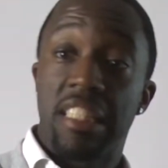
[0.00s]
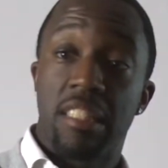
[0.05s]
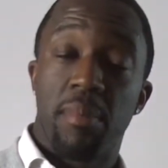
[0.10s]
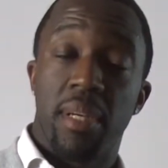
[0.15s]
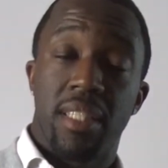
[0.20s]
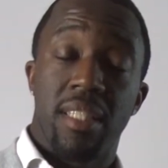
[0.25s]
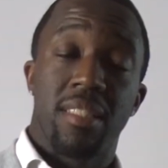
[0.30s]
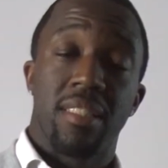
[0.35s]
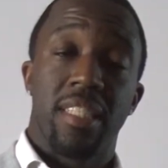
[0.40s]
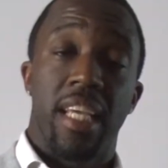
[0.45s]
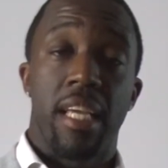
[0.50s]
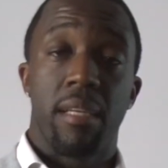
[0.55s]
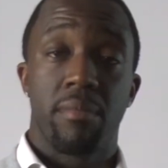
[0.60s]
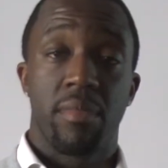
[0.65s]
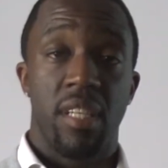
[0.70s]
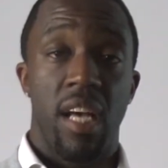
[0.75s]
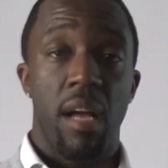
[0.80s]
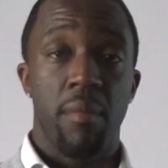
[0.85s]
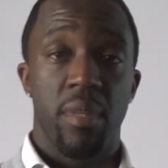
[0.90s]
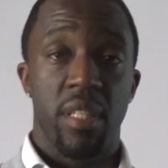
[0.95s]
but at the same
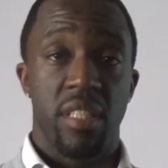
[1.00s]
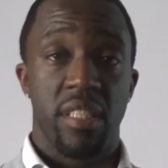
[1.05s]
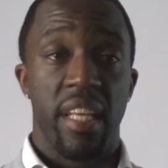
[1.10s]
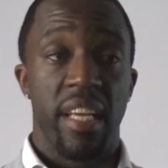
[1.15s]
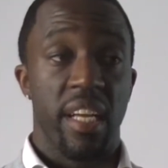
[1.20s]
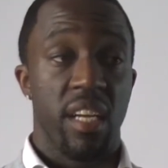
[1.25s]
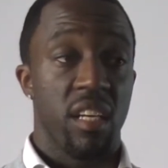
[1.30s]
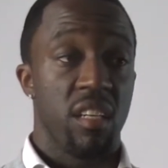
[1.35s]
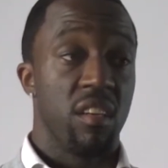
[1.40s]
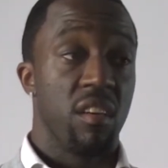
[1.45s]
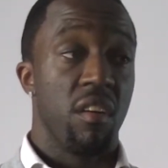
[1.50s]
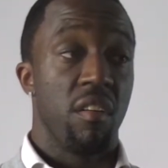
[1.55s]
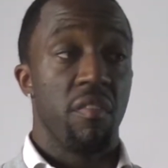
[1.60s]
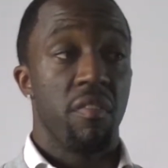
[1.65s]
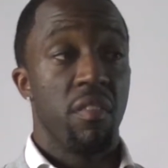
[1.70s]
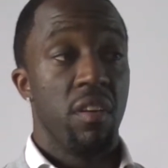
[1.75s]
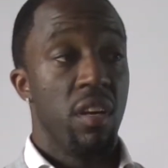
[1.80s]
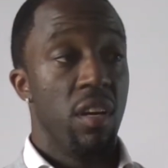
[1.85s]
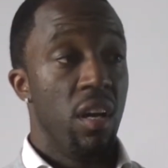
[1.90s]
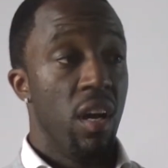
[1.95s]
time you're thinking
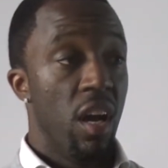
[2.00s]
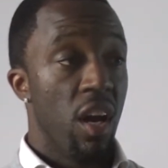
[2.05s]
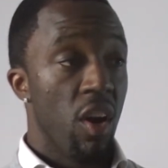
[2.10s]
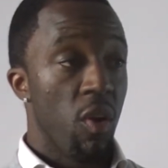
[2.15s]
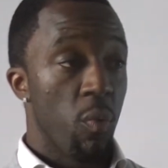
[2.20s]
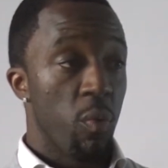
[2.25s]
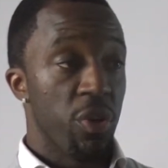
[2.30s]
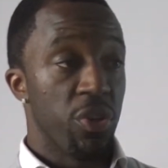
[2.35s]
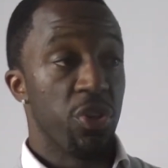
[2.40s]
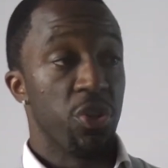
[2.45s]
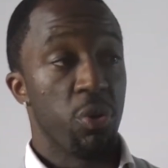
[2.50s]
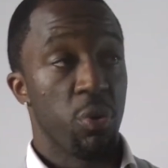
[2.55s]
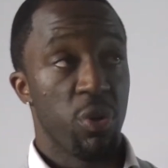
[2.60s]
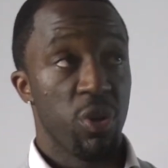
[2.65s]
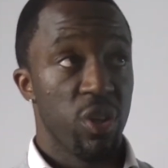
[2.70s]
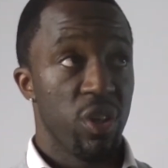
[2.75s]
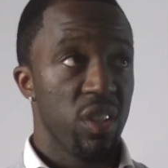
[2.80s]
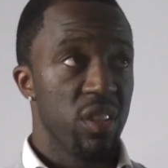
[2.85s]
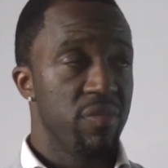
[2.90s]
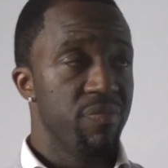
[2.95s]
of when you
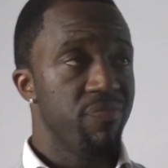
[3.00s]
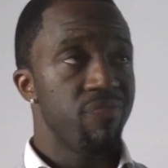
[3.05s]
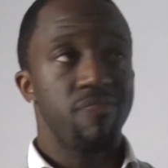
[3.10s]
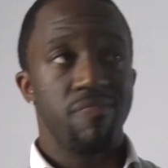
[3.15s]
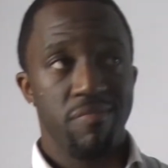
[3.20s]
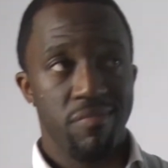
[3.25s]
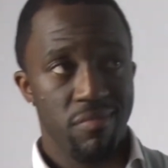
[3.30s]
were,